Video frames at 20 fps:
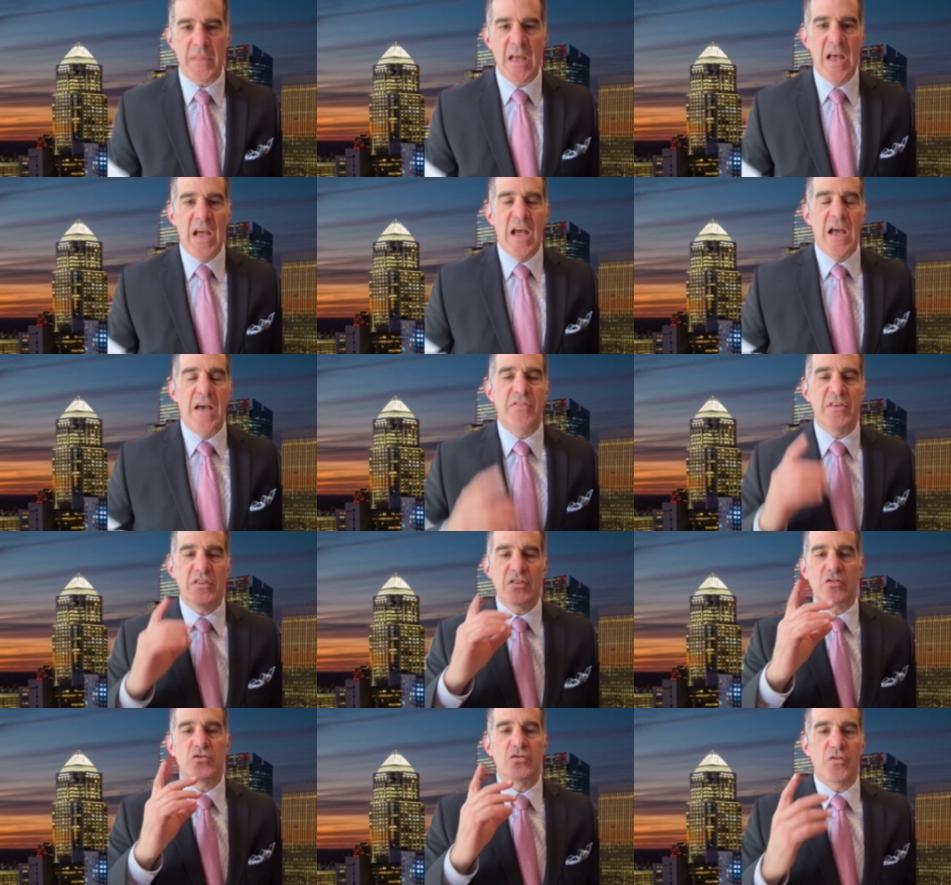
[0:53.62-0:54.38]
If
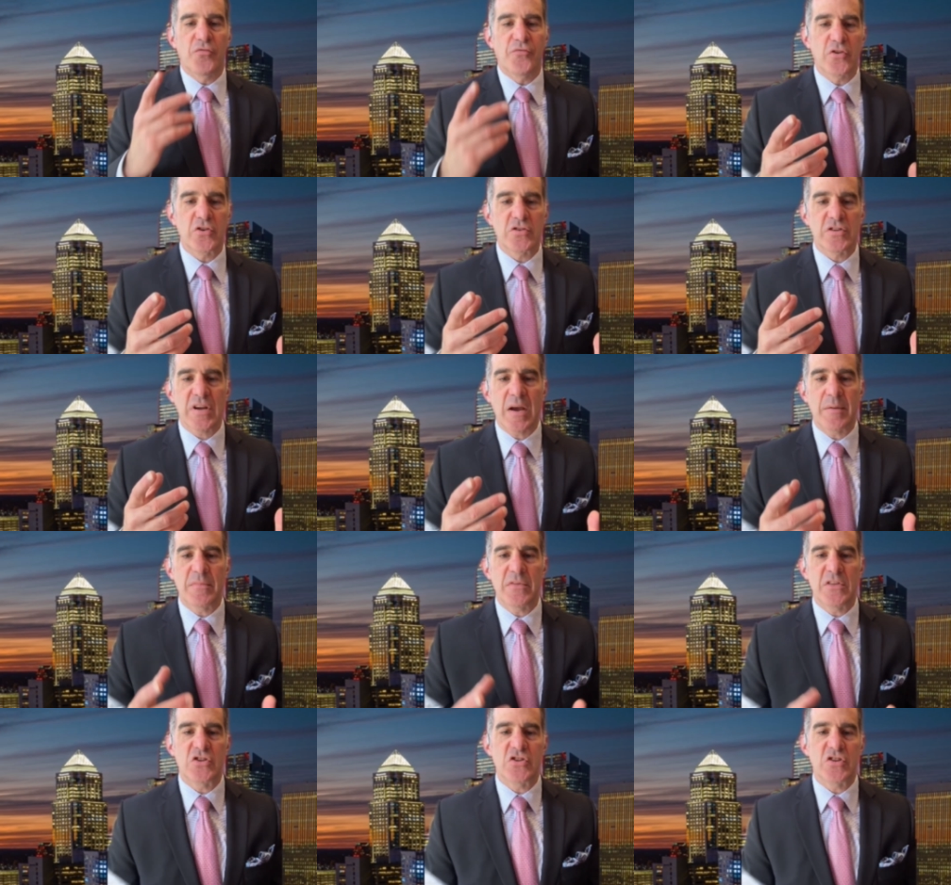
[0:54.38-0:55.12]
this is your first
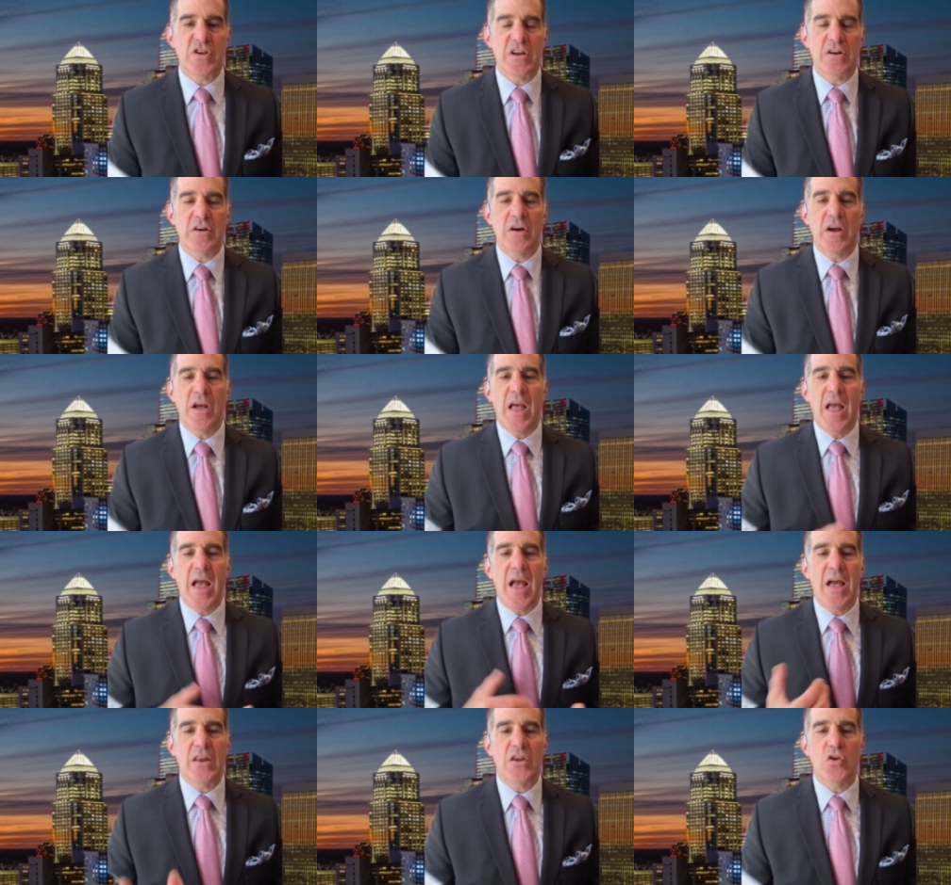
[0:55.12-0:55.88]
time to the channel
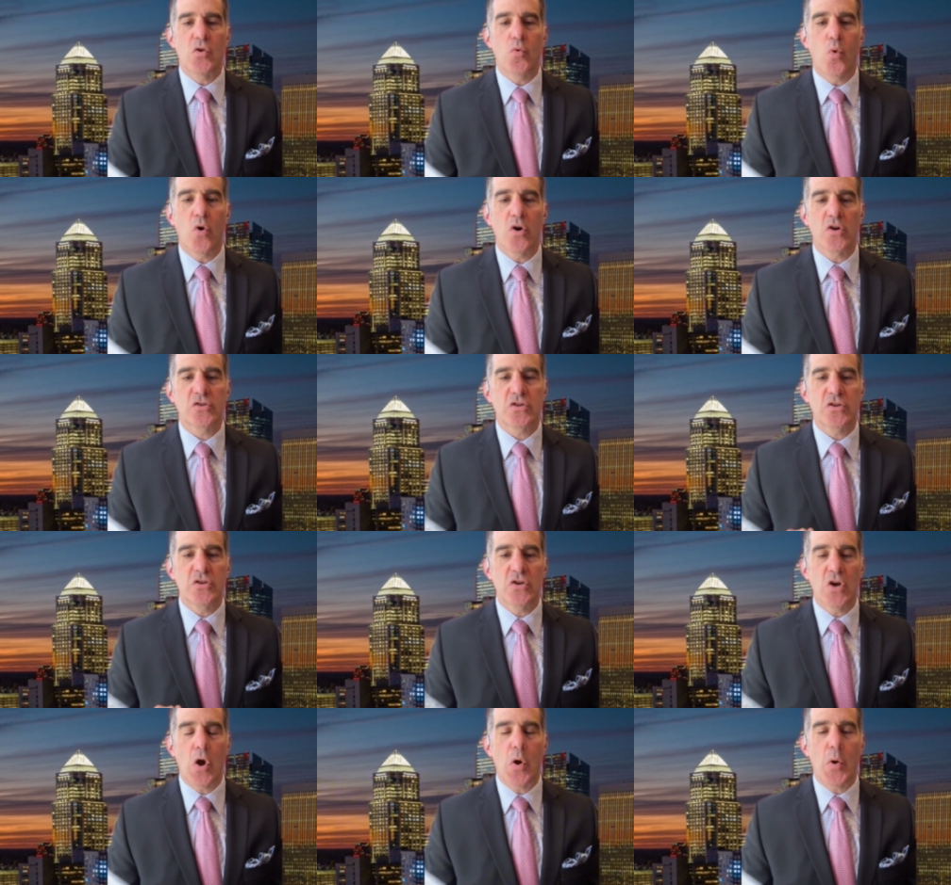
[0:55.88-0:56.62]
and you want
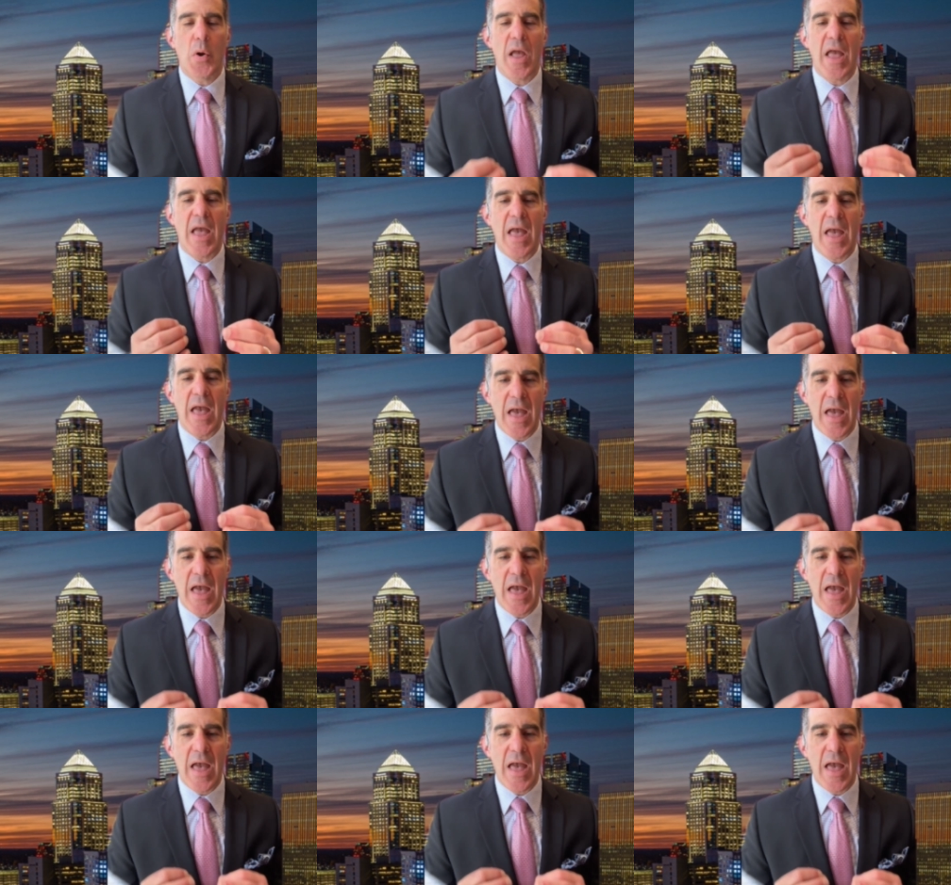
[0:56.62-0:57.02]
to know